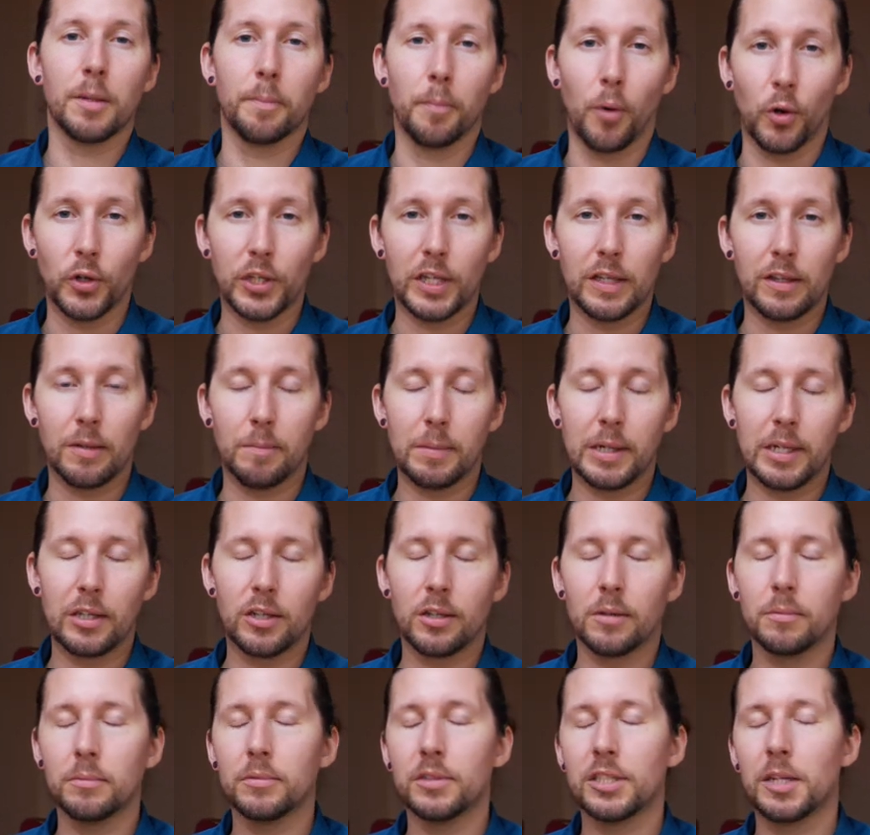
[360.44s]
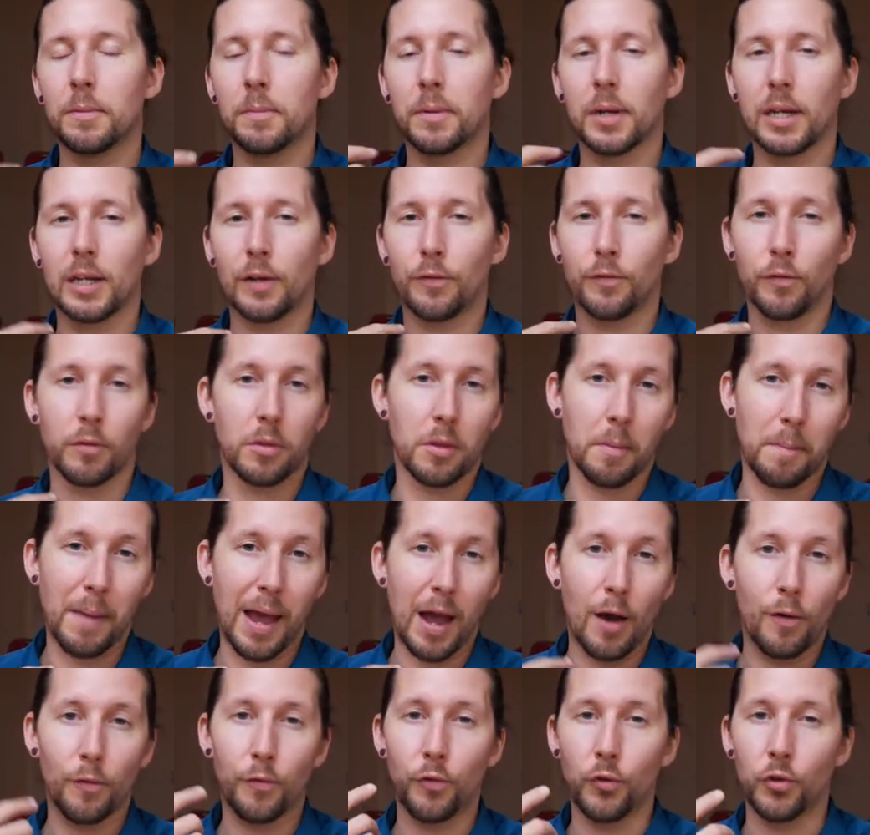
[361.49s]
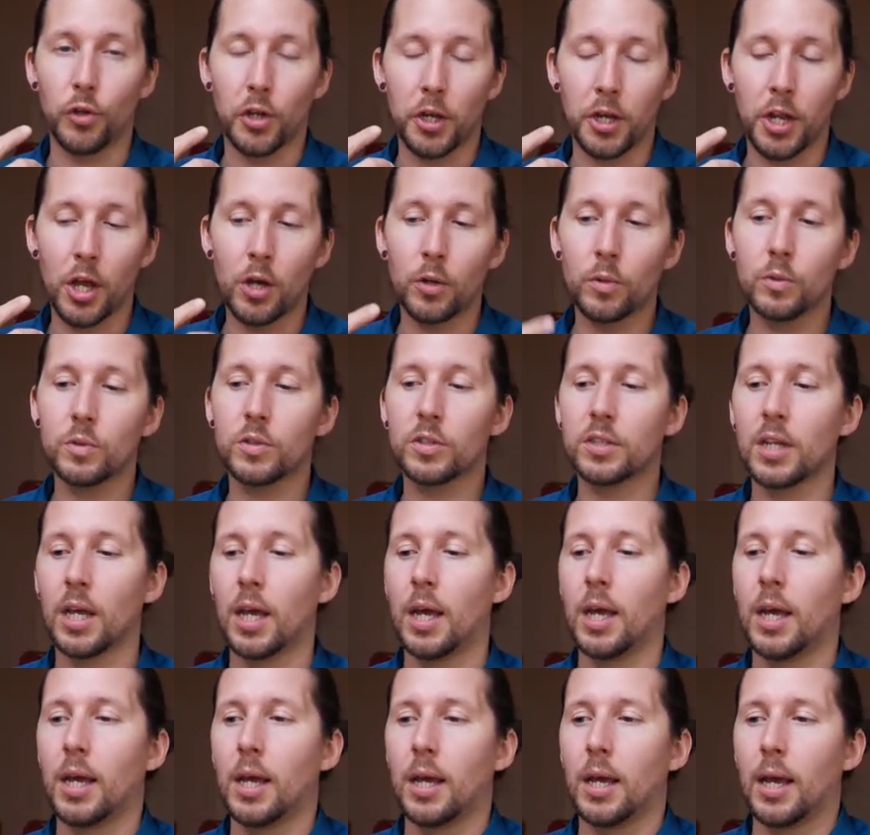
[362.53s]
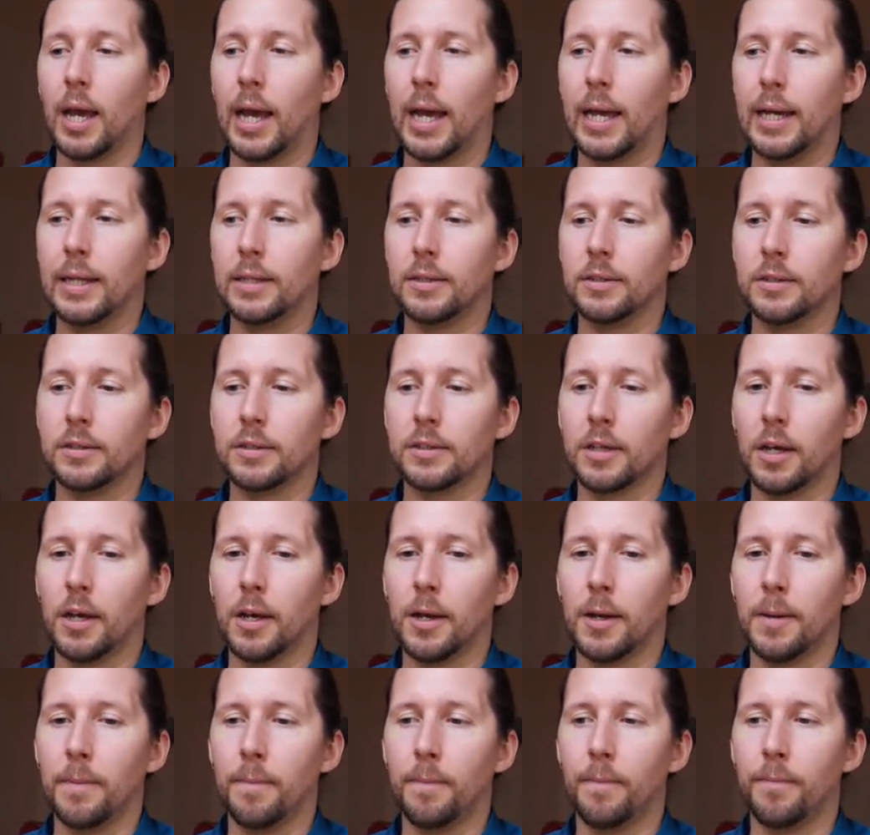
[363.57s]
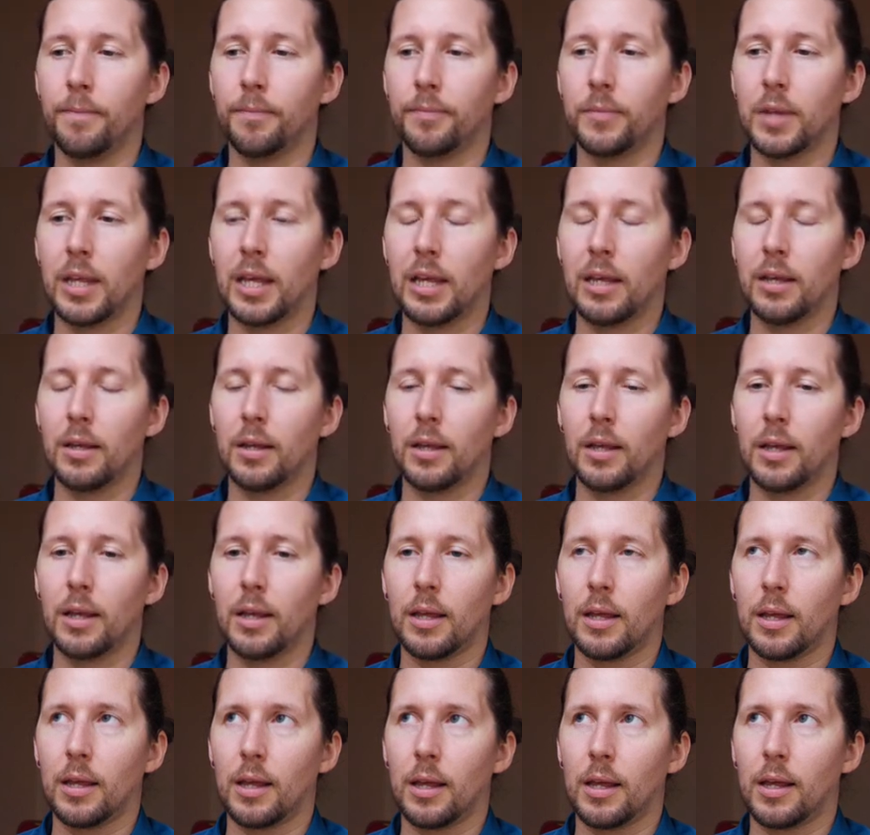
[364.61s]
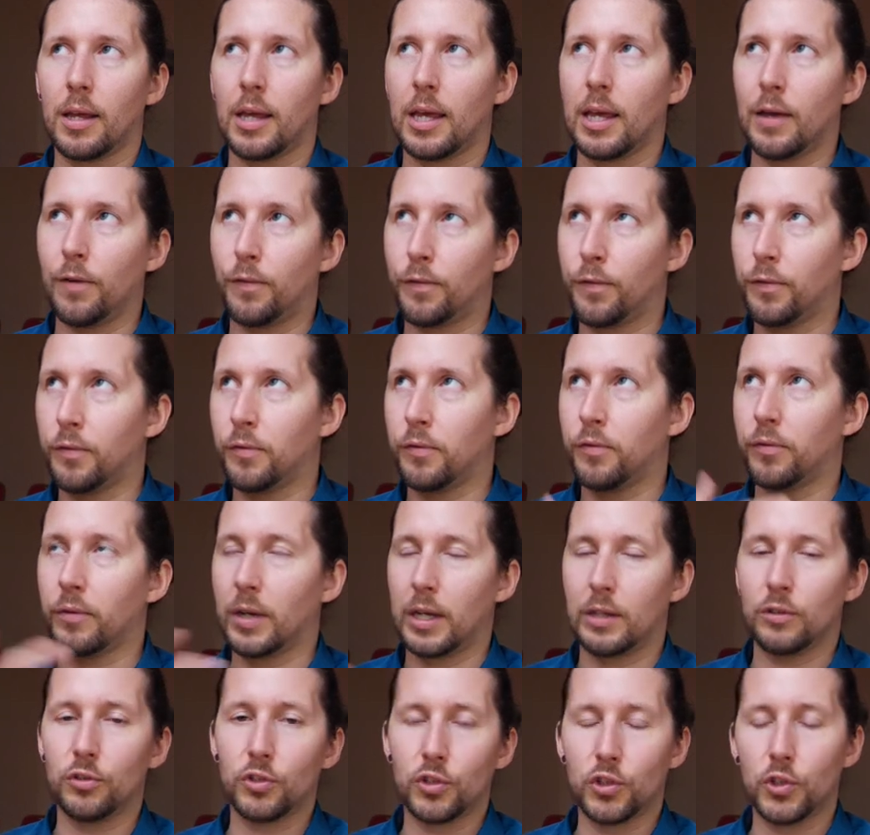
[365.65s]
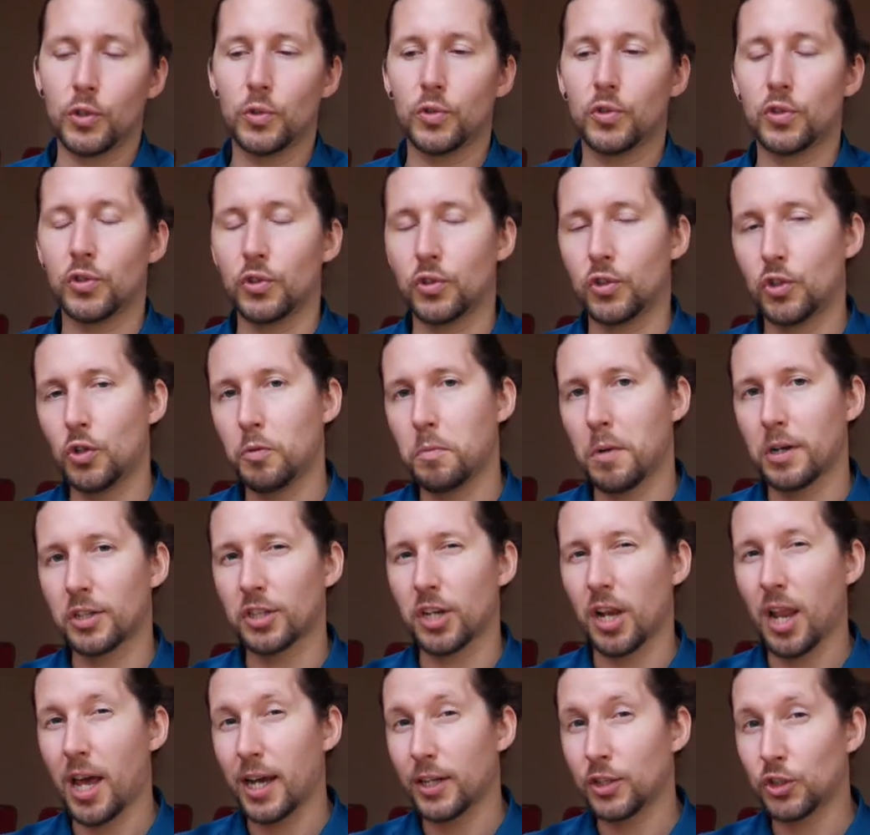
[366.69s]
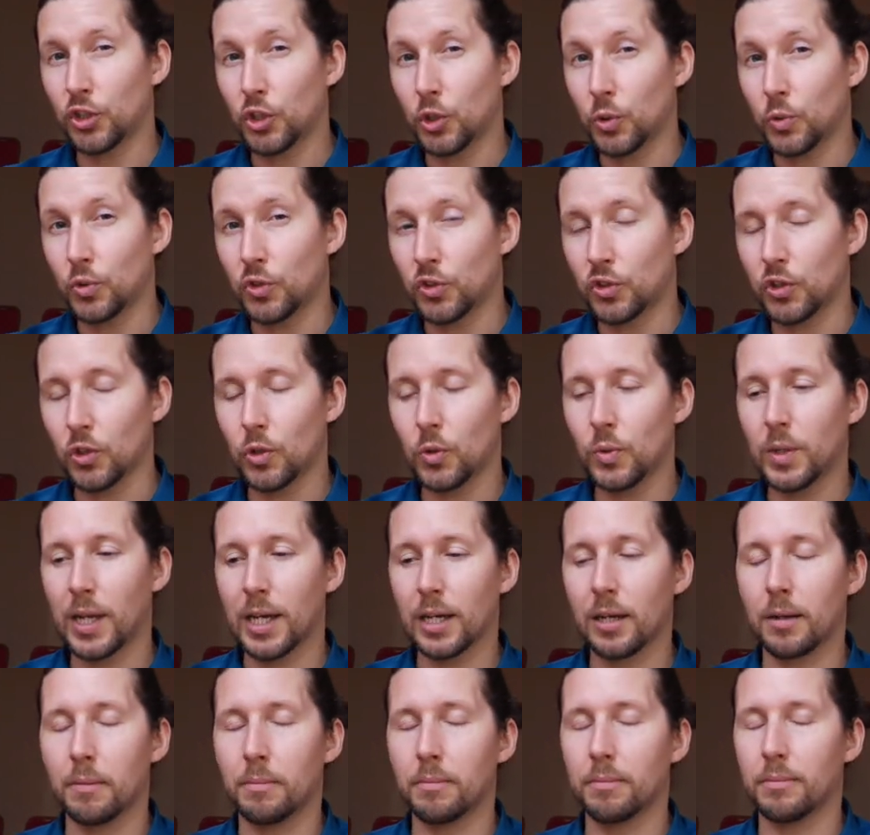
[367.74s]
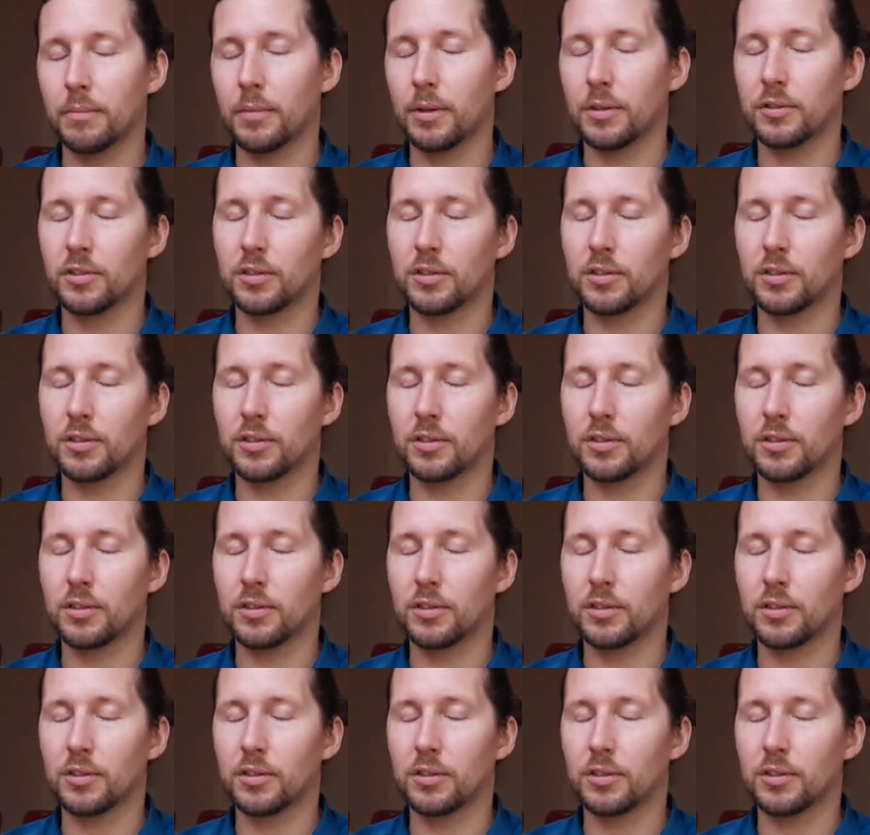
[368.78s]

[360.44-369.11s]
the body of the medium, typically from the mouth or the nose. And if introduced to too much light too soon, it can